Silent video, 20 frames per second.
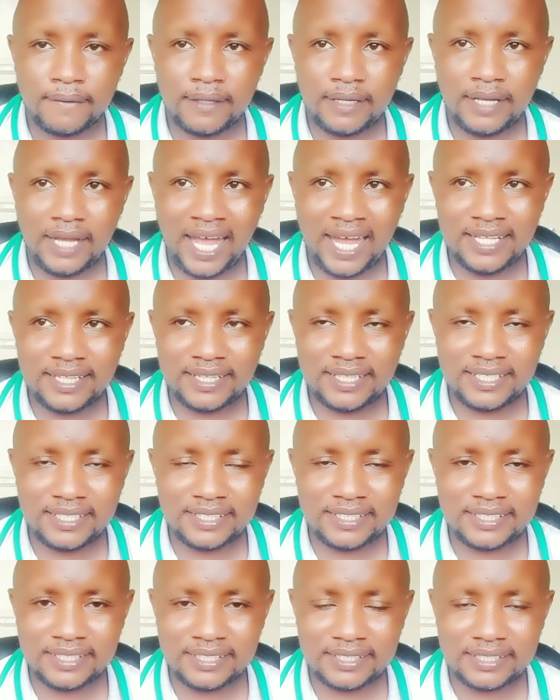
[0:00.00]
and
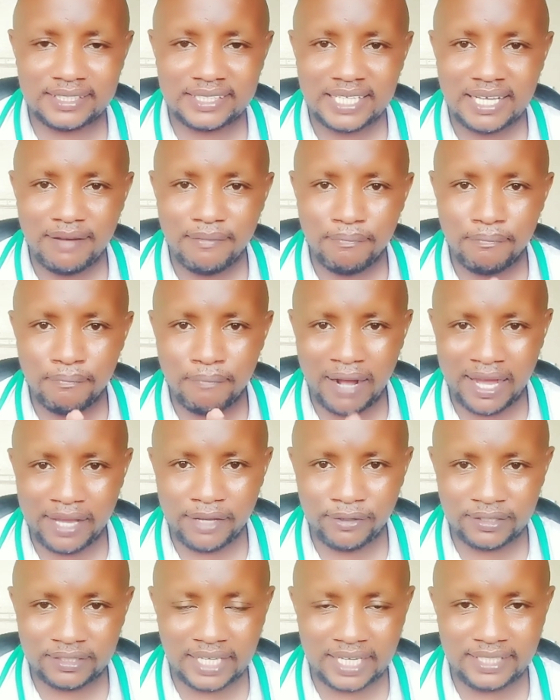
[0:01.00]
this is
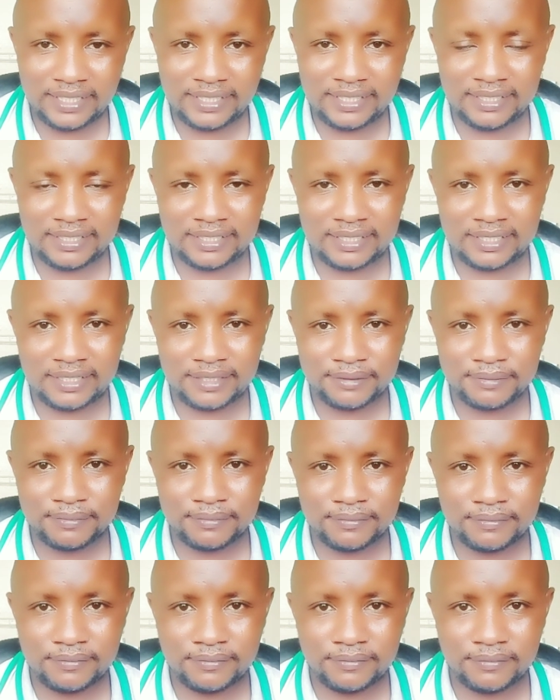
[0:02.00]
myositis.
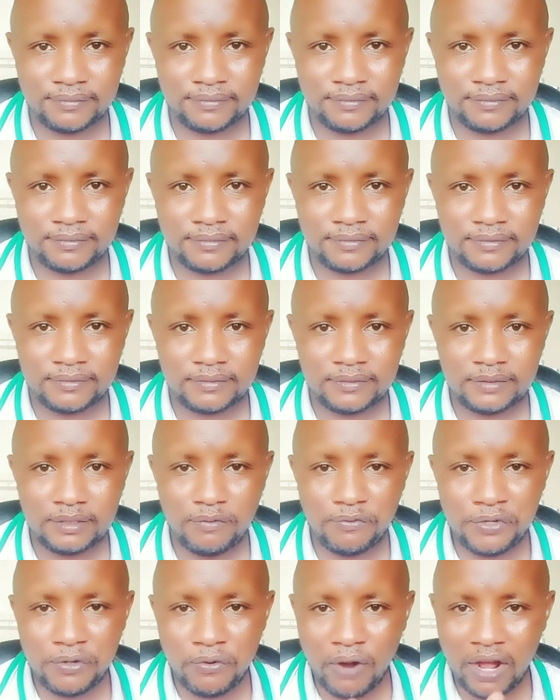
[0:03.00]

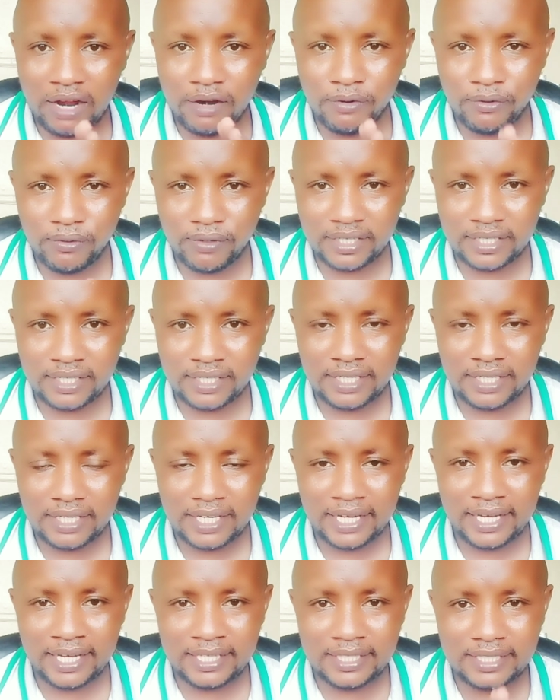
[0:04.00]
We were looking
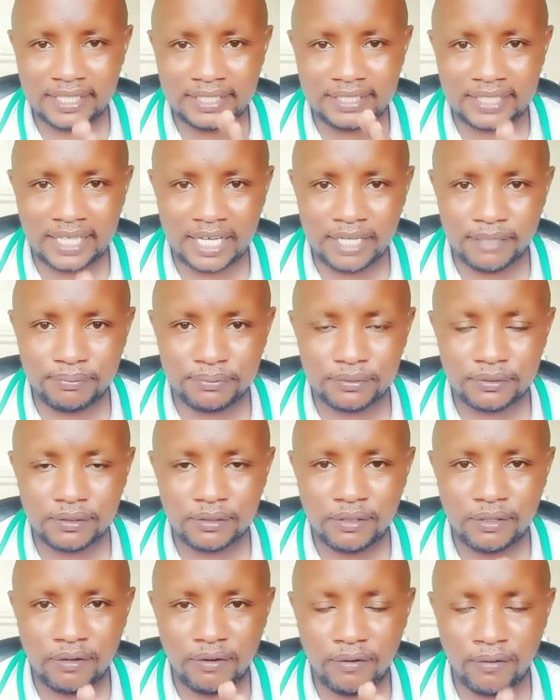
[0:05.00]
at the types
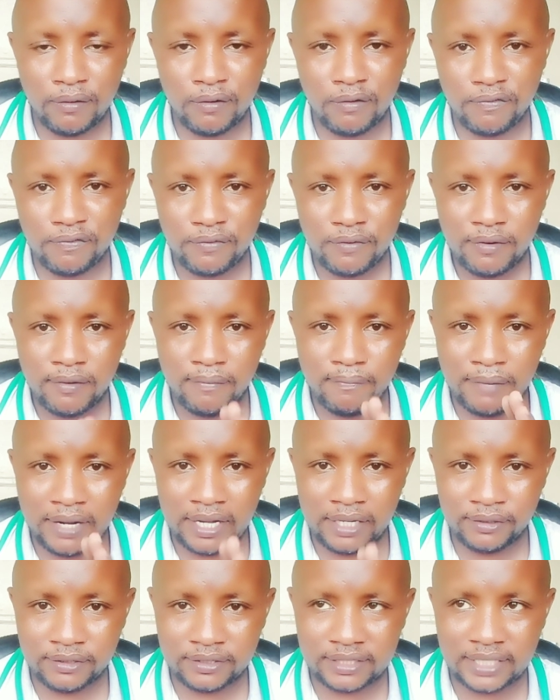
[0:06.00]
of
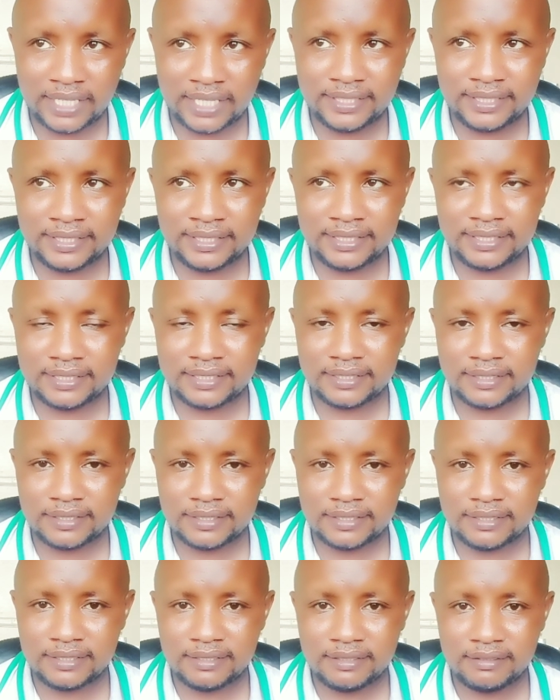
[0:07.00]
myositis.
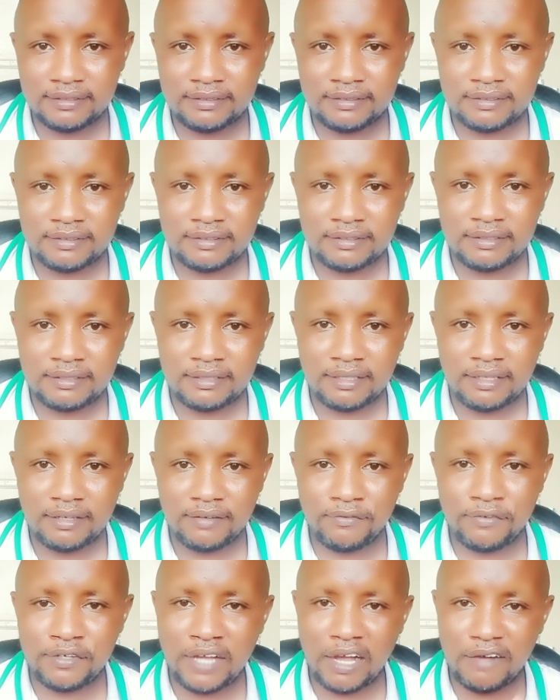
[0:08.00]

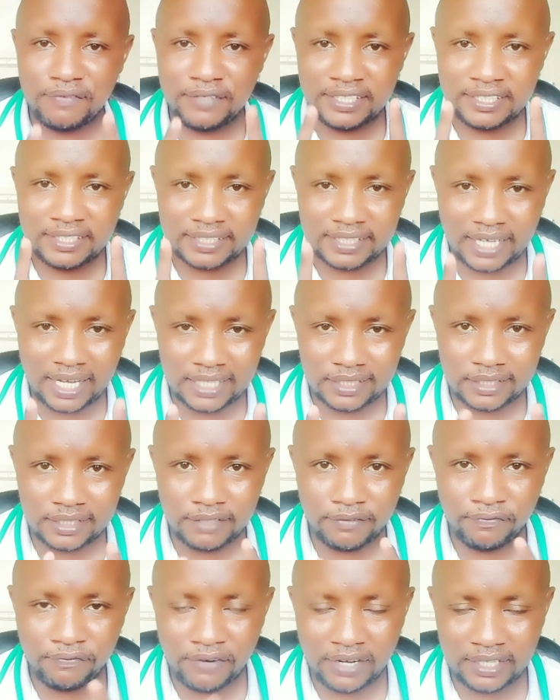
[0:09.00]
We have discussed the
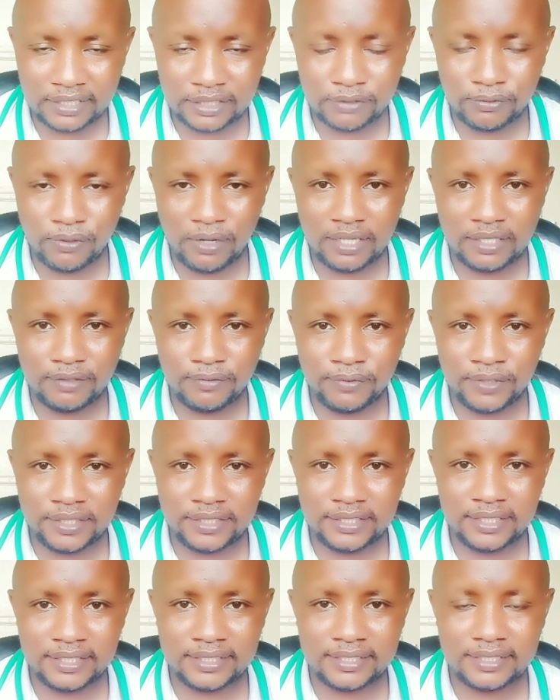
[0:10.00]
first one,
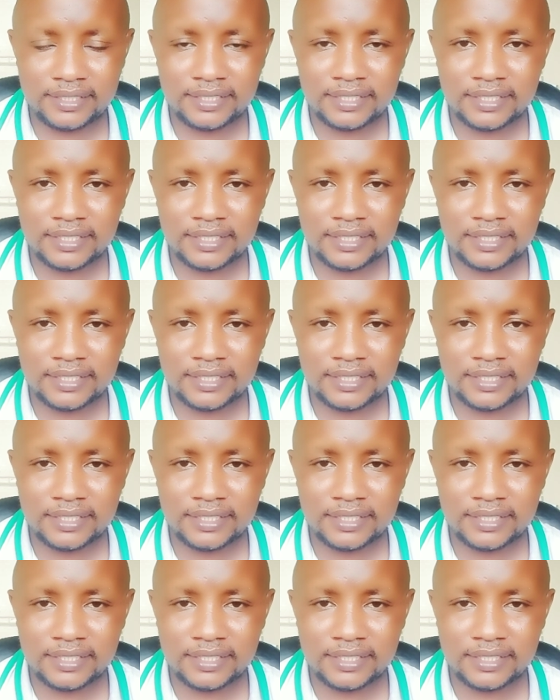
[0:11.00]
which is